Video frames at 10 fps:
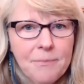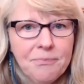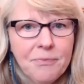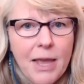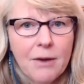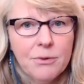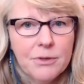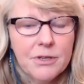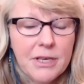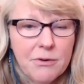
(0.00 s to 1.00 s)
out
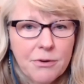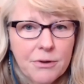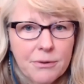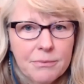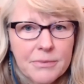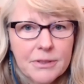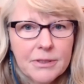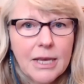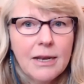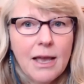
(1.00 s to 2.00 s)
to the arms,
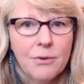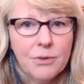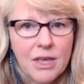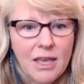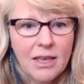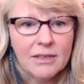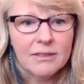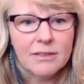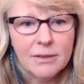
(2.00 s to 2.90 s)
and out the hands,